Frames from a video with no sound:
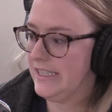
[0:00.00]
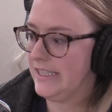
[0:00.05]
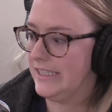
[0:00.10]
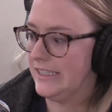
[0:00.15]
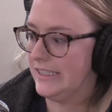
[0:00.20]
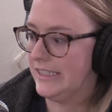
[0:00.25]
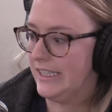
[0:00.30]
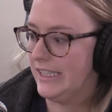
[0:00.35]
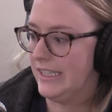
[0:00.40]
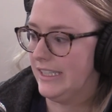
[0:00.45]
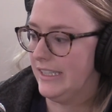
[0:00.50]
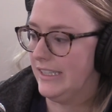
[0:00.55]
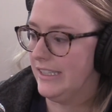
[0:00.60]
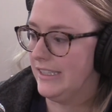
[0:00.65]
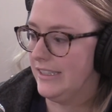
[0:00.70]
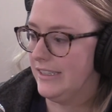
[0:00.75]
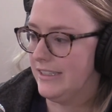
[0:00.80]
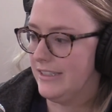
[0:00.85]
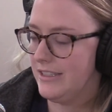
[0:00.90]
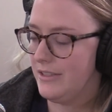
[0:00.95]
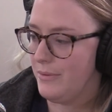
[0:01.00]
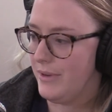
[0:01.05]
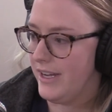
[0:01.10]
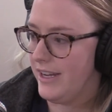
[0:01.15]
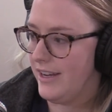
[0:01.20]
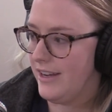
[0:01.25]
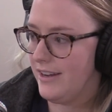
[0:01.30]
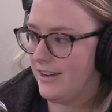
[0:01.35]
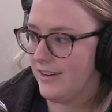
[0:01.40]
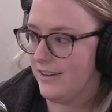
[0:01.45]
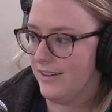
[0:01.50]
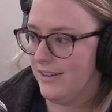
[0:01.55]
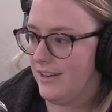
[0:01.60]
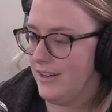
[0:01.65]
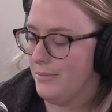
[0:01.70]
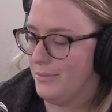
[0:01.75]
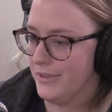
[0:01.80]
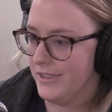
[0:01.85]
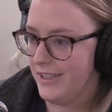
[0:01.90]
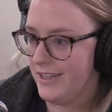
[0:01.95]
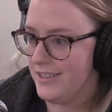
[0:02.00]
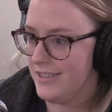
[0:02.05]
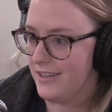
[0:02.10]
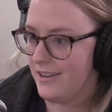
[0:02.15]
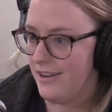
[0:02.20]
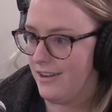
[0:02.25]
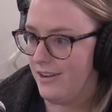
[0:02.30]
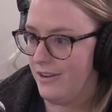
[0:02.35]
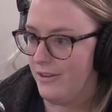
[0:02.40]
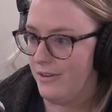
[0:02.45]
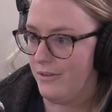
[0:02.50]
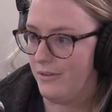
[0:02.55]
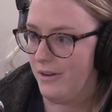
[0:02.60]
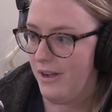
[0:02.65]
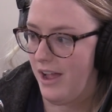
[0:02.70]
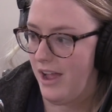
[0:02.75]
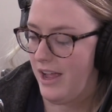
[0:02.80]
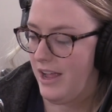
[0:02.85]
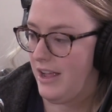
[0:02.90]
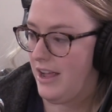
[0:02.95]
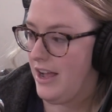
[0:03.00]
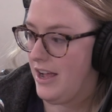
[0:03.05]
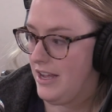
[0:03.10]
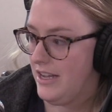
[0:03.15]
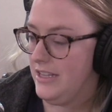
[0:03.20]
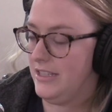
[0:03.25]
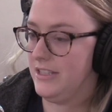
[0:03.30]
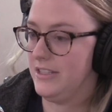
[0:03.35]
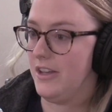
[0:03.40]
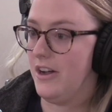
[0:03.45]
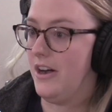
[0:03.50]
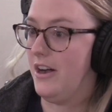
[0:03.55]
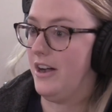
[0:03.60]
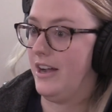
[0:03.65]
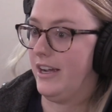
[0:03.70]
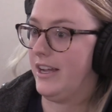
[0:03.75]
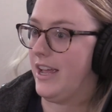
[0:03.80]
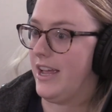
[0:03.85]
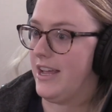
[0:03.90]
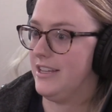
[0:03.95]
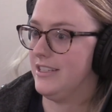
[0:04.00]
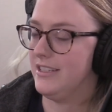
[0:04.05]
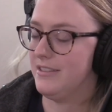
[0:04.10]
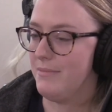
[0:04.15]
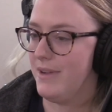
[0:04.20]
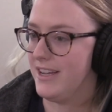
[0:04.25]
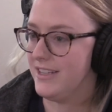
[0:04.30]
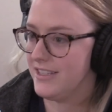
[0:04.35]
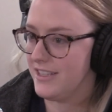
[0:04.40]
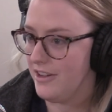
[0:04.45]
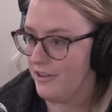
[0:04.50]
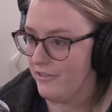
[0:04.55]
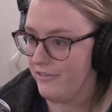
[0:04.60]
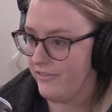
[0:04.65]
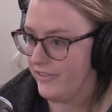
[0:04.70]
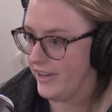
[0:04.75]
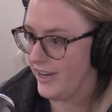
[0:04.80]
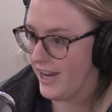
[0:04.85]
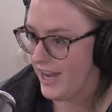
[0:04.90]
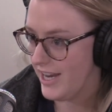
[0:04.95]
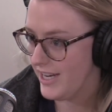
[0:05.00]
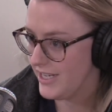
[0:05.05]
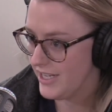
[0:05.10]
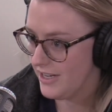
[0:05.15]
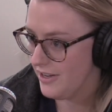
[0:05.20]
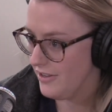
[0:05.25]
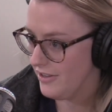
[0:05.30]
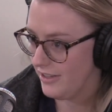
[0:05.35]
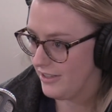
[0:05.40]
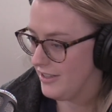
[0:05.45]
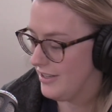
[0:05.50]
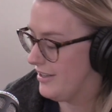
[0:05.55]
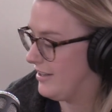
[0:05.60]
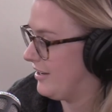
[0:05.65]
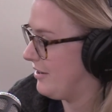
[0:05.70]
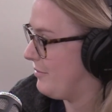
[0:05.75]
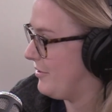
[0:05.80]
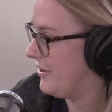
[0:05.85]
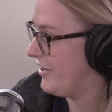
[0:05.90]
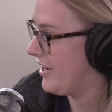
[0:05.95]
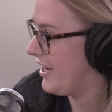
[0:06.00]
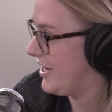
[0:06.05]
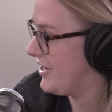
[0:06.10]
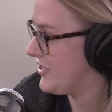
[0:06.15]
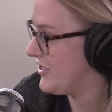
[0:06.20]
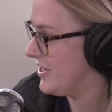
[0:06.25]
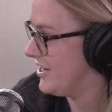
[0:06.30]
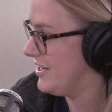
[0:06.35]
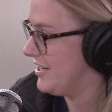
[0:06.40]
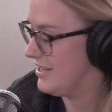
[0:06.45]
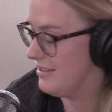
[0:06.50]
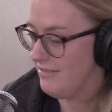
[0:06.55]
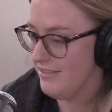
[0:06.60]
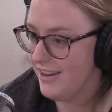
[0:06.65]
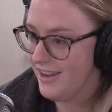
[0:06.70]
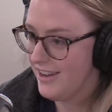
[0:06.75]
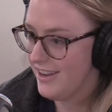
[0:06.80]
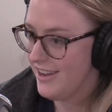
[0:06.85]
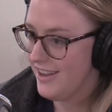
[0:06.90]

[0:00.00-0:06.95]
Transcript: And then this week or a couple of days ago, I saw a case myself and I did all the client communication and,